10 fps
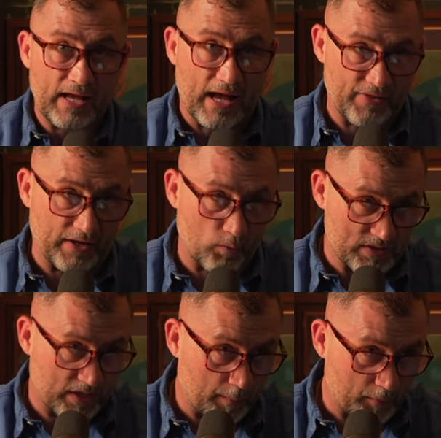I think it was a
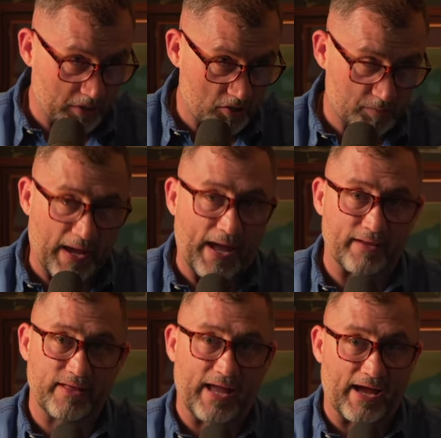couple years back,
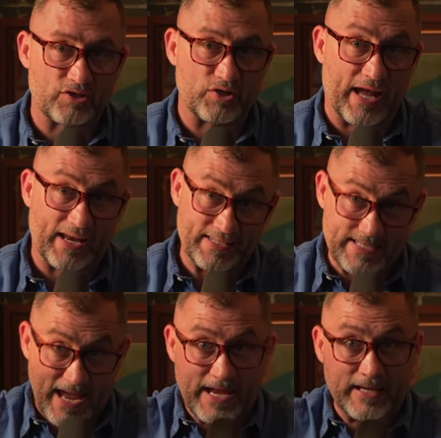they actually had a
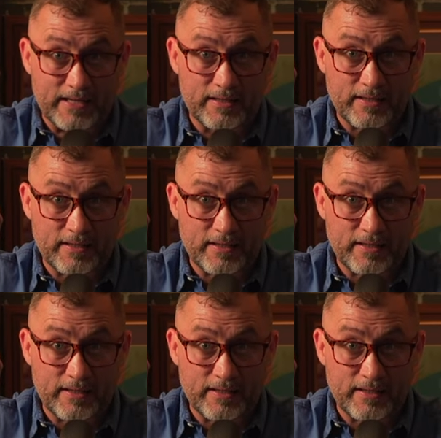tank